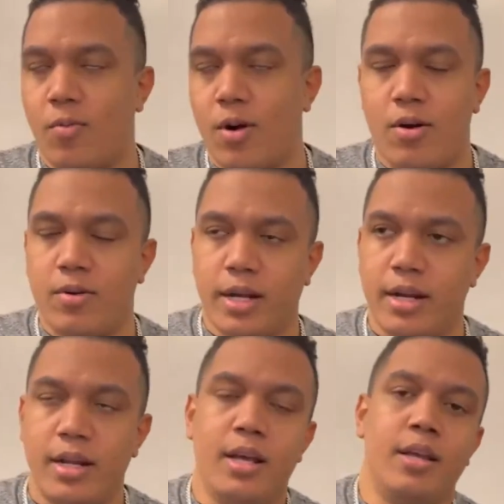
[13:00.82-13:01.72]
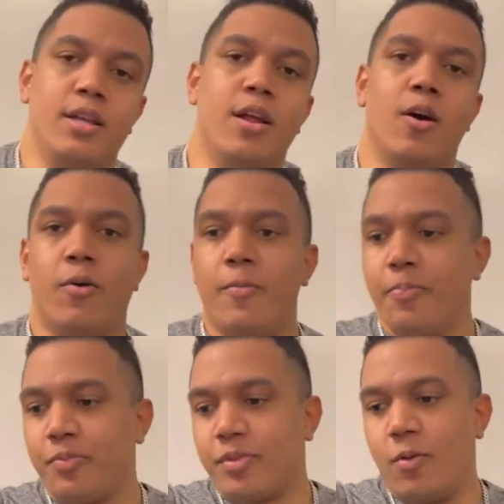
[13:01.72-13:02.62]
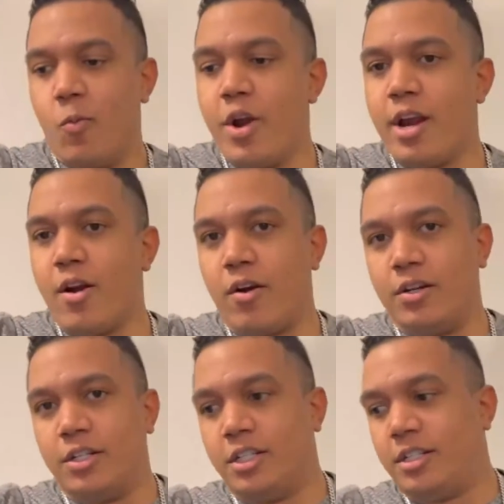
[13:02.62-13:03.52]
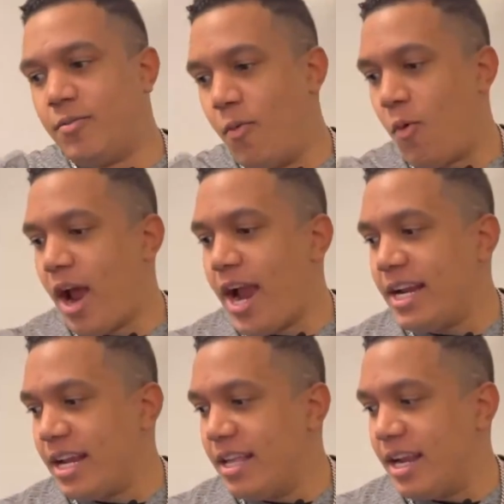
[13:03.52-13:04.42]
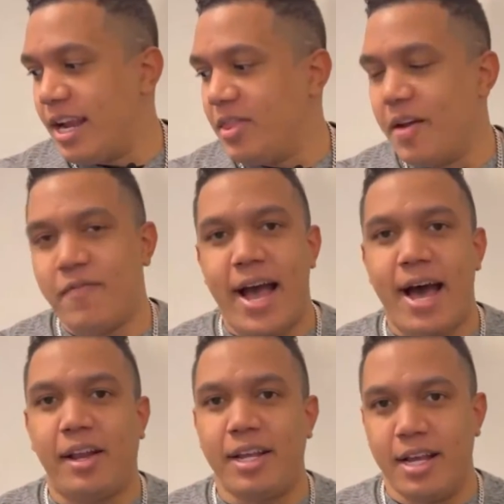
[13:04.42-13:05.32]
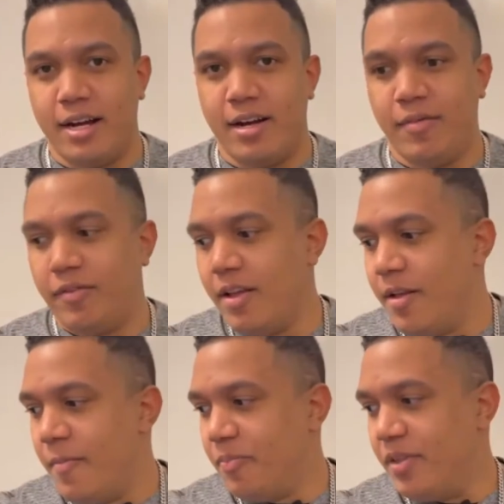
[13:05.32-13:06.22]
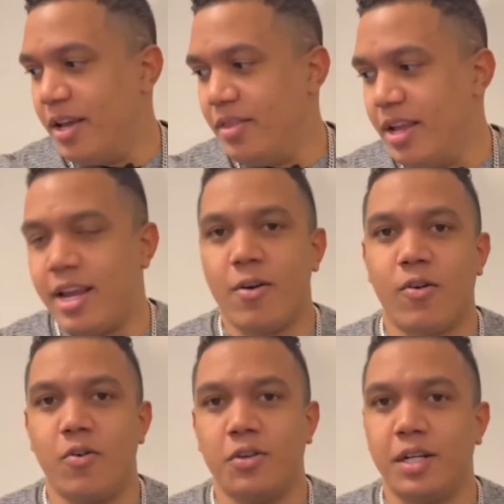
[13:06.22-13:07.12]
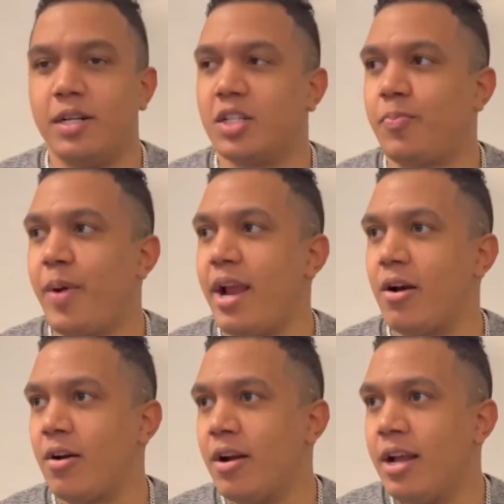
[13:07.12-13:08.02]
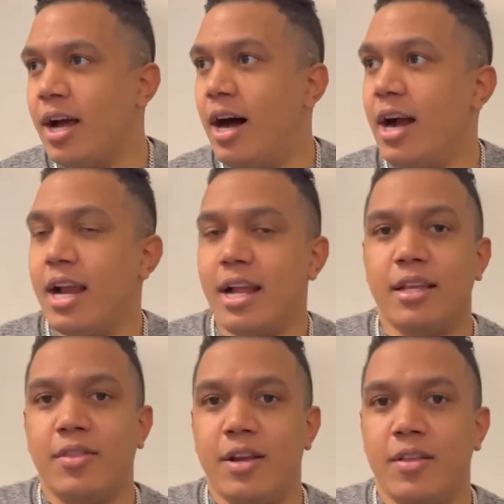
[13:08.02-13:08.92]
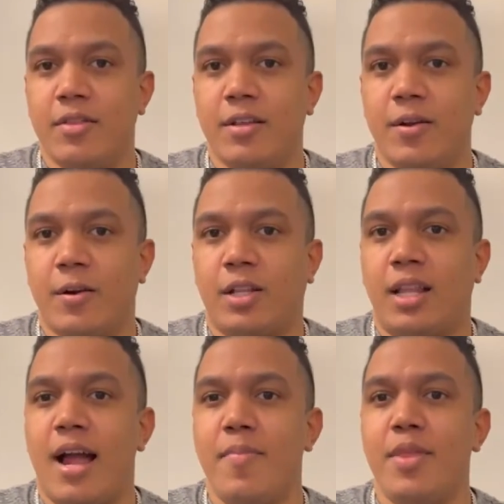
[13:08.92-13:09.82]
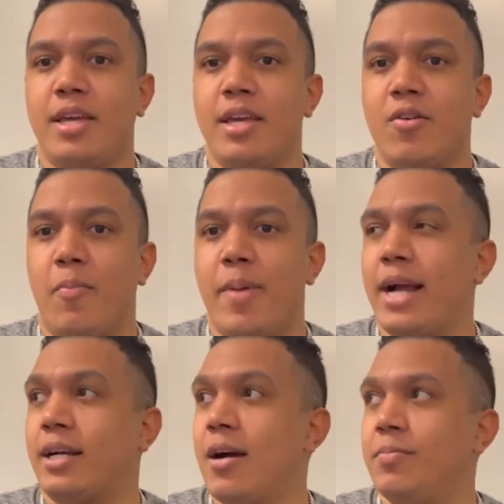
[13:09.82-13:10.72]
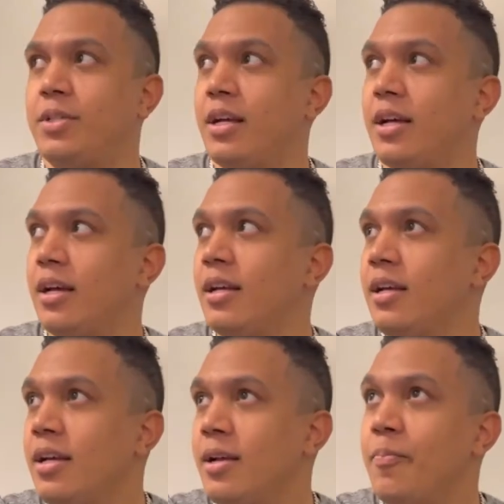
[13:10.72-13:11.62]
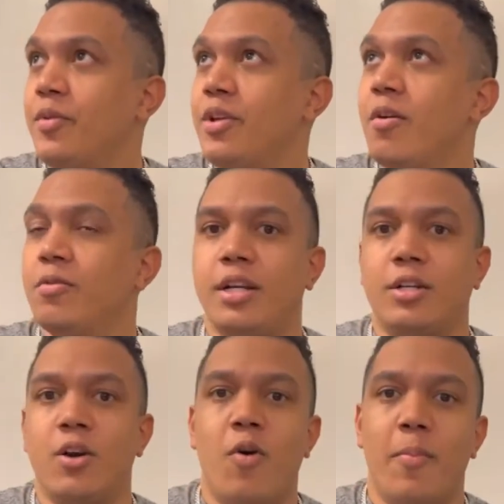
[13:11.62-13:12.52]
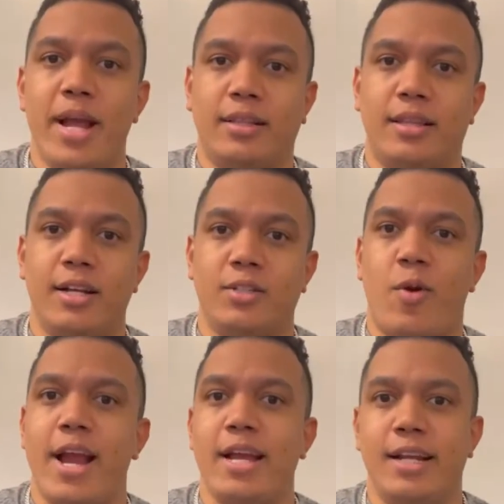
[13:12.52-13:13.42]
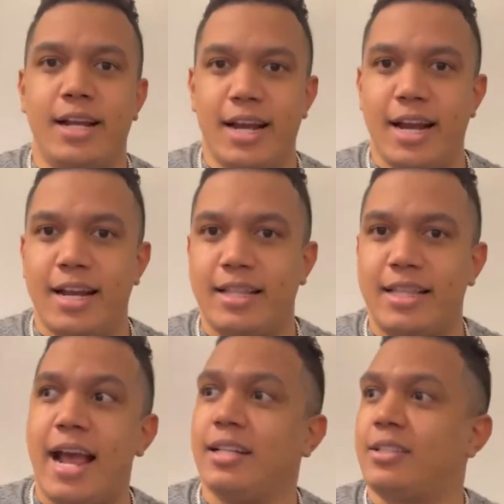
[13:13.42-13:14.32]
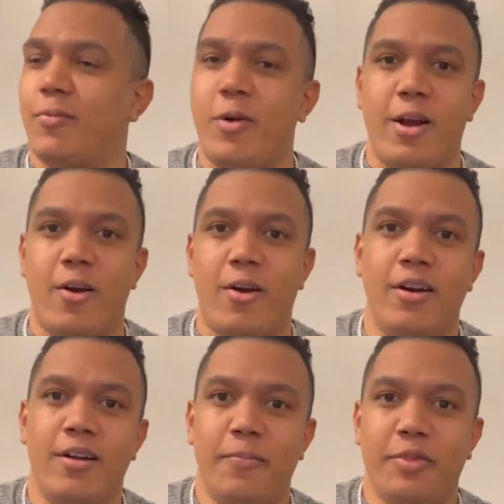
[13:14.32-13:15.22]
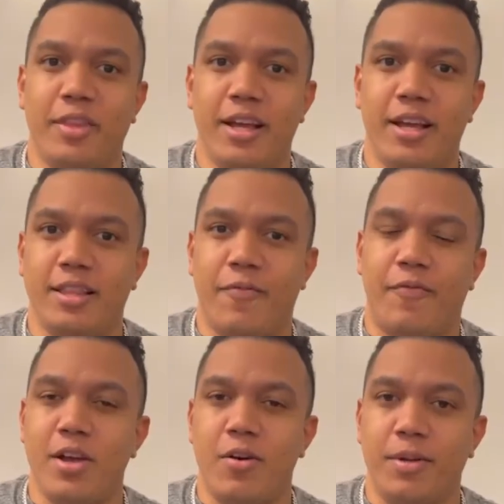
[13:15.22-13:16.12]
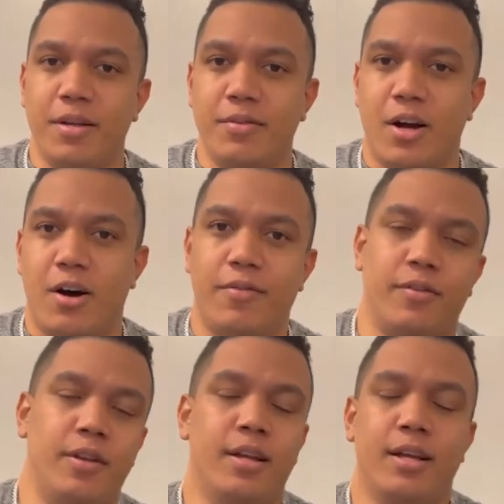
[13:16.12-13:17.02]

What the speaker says: go wrong, and, you know, we are right in the valley of the hero is in despair, and then they're climbing the hill back up to, you know, to go and make things right, and that's where the film leaves off.